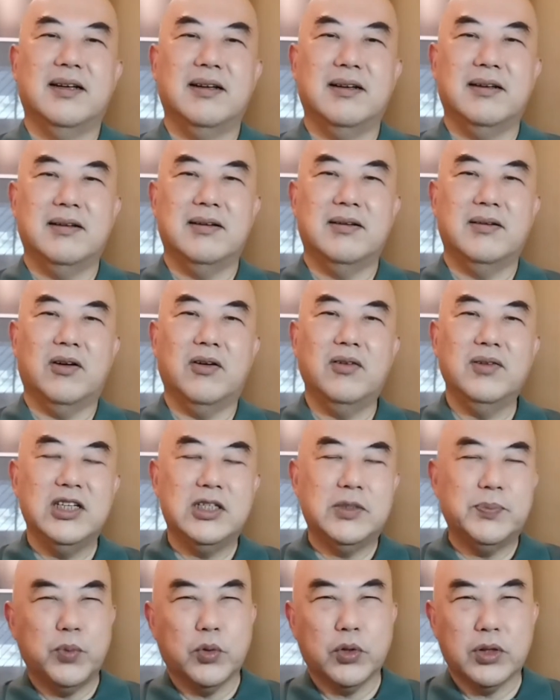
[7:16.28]
uh, all
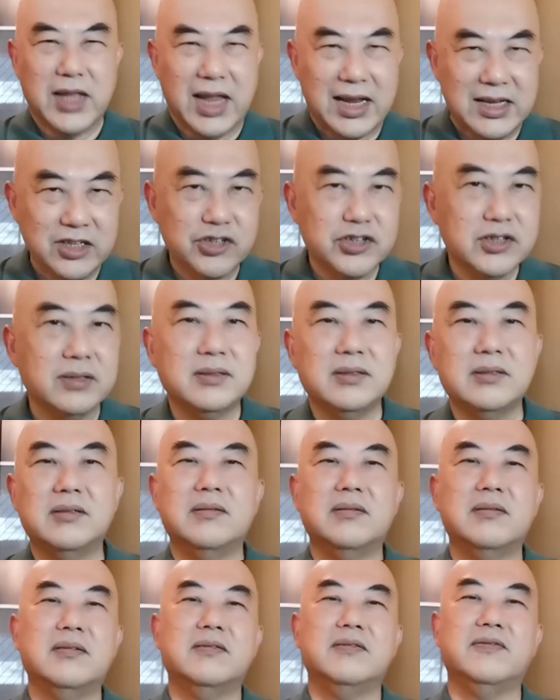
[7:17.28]
these
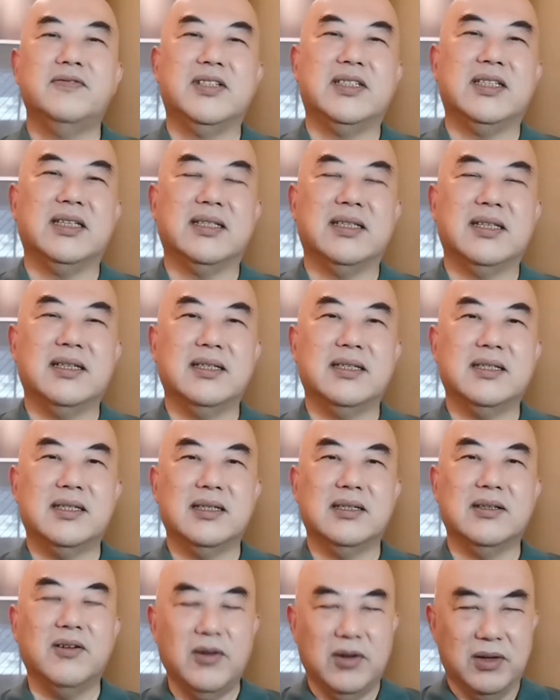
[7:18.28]
potential
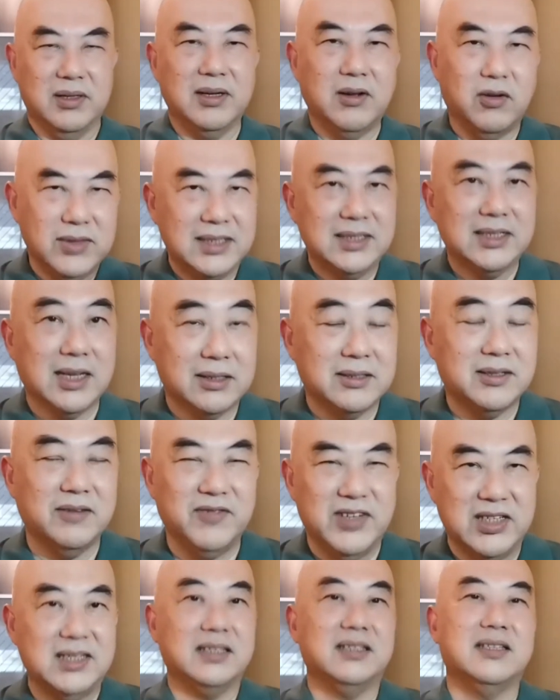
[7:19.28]
visitors, no, all these
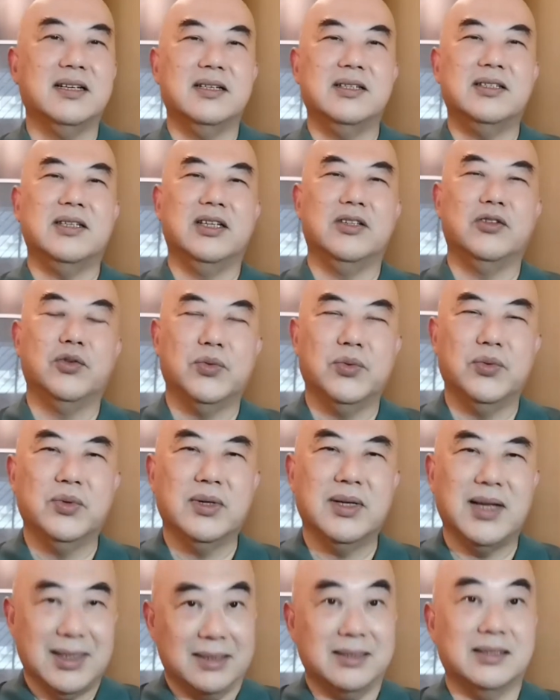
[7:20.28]
visitors into
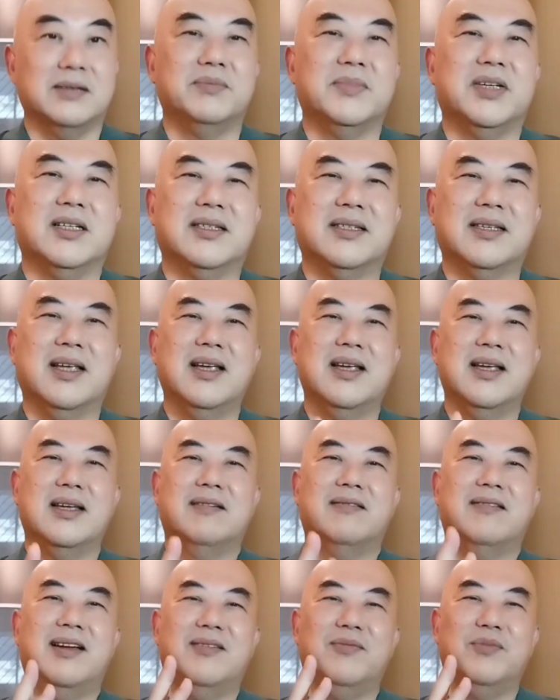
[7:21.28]
customers,
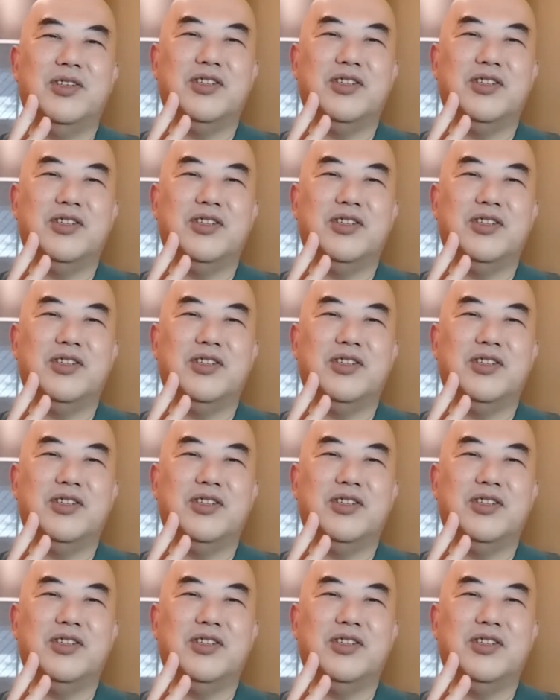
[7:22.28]
right?